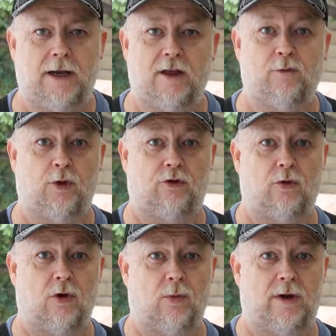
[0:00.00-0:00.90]
And as for the
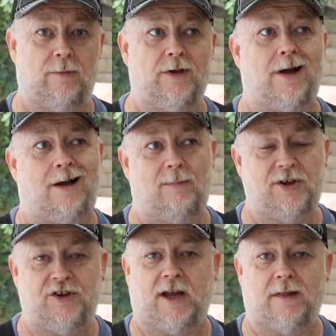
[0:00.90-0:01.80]
short ribs, I'll
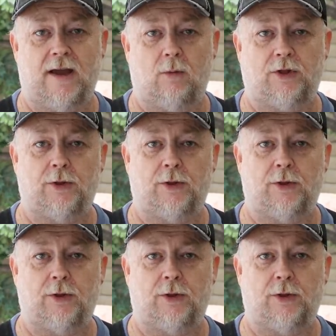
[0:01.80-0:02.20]
be checking that with